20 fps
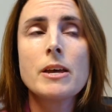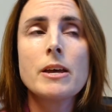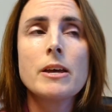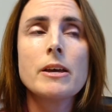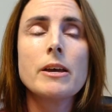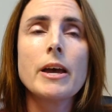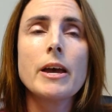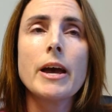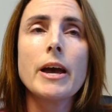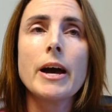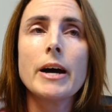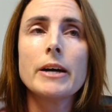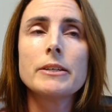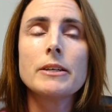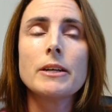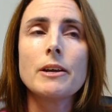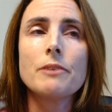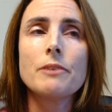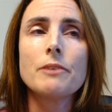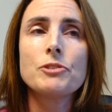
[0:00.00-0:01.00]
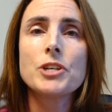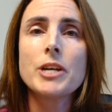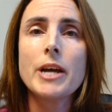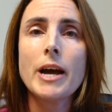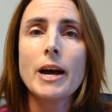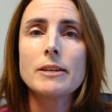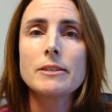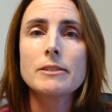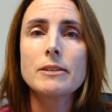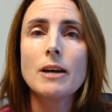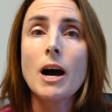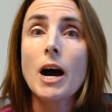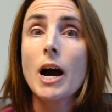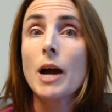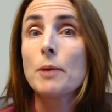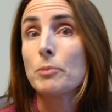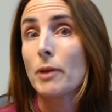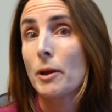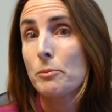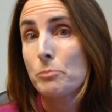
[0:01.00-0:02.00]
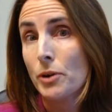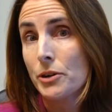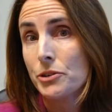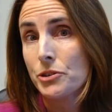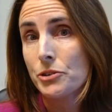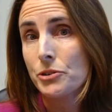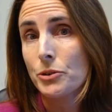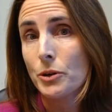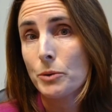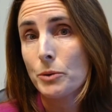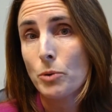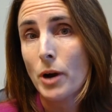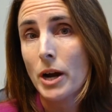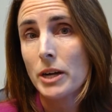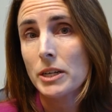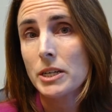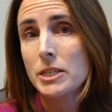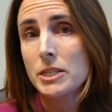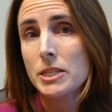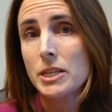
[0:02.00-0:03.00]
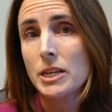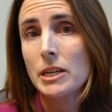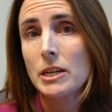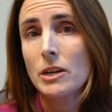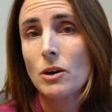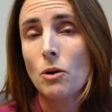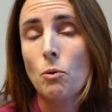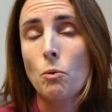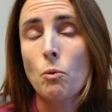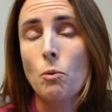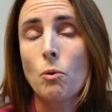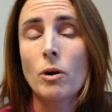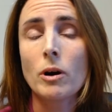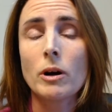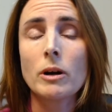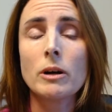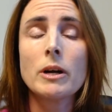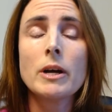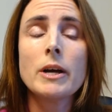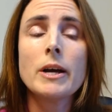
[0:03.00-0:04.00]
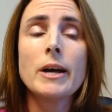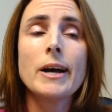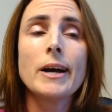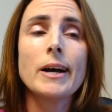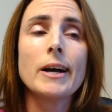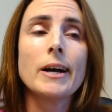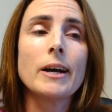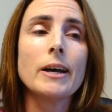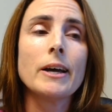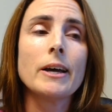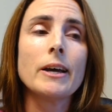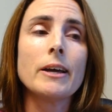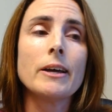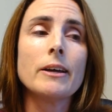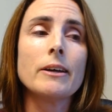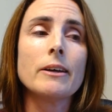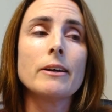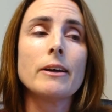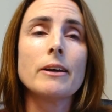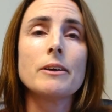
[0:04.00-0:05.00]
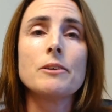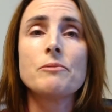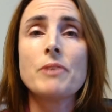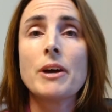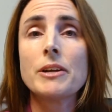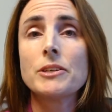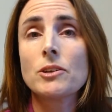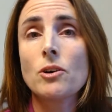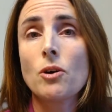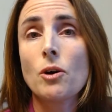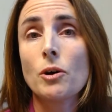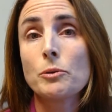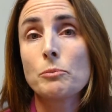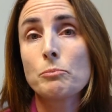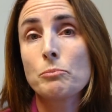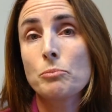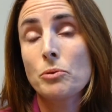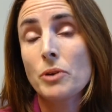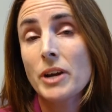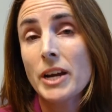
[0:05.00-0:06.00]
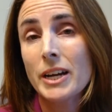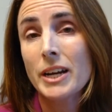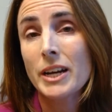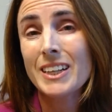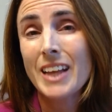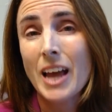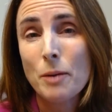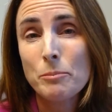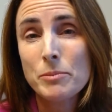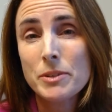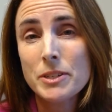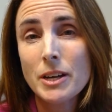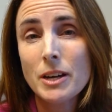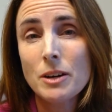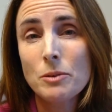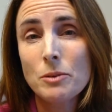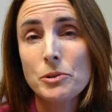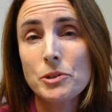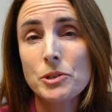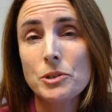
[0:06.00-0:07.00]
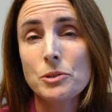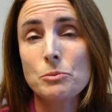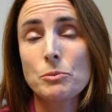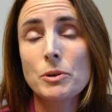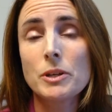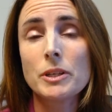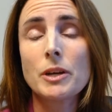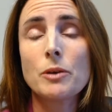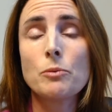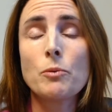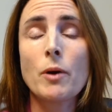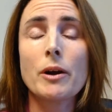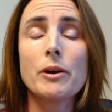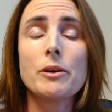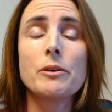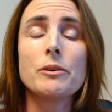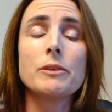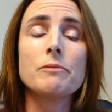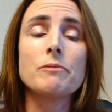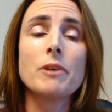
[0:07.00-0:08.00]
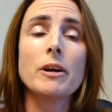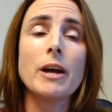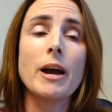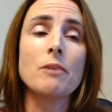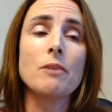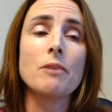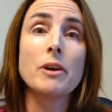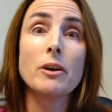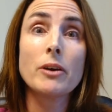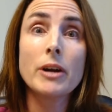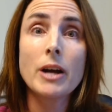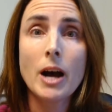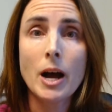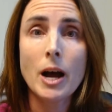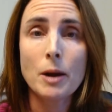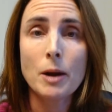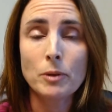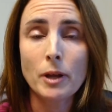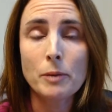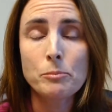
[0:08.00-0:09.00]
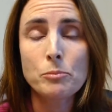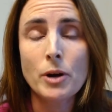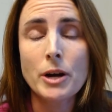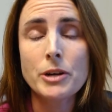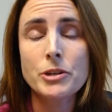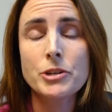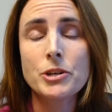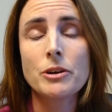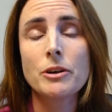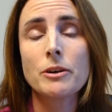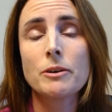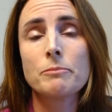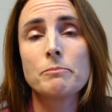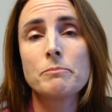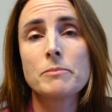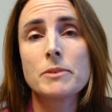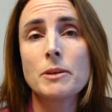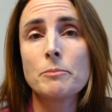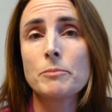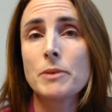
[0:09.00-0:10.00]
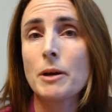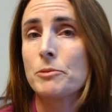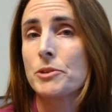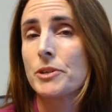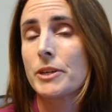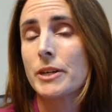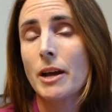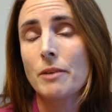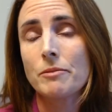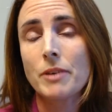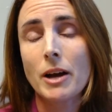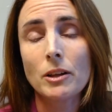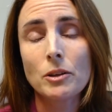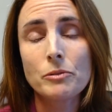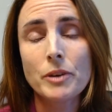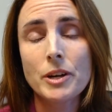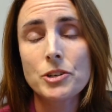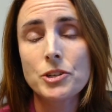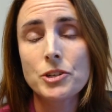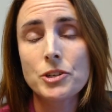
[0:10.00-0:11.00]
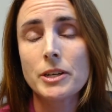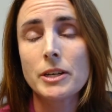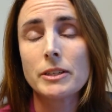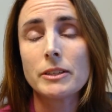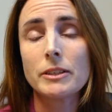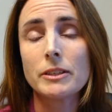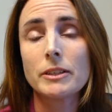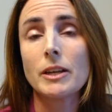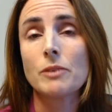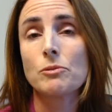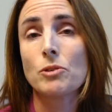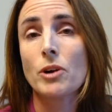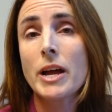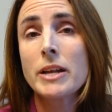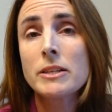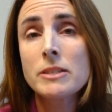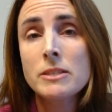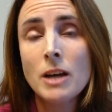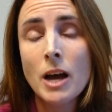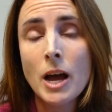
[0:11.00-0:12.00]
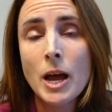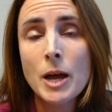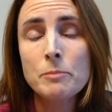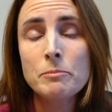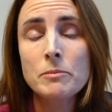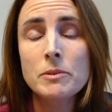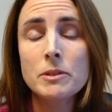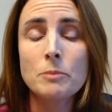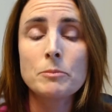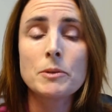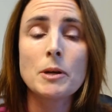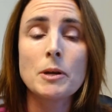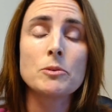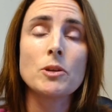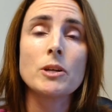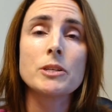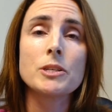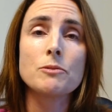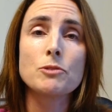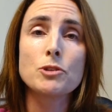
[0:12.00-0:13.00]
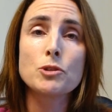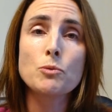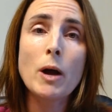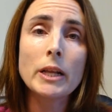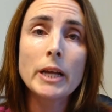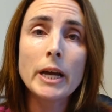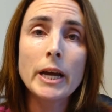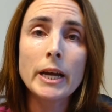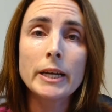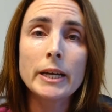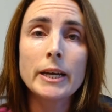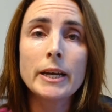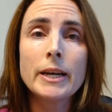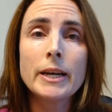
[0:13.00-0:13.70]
and if she has high blood pressure during pregnancy or an event called preeclampsia, which is really where you can have very high blood pressure. Sometimes you can have elevation in liver enzymes, sometimes lots of swelling,